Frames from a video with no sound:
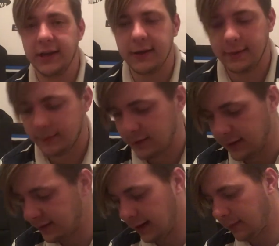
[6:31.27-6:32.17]
can get
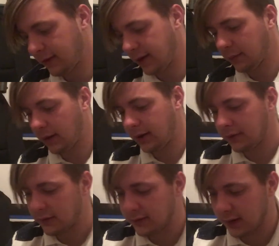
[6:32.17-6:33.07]
the same thing, probably
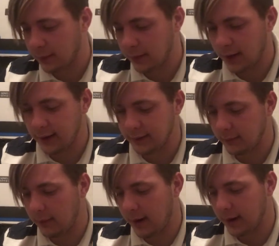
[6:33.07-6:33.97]
even the same brands
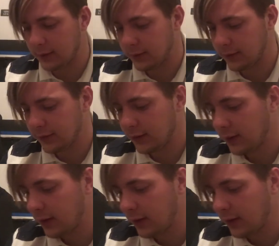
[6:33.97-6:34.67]
at Michael's,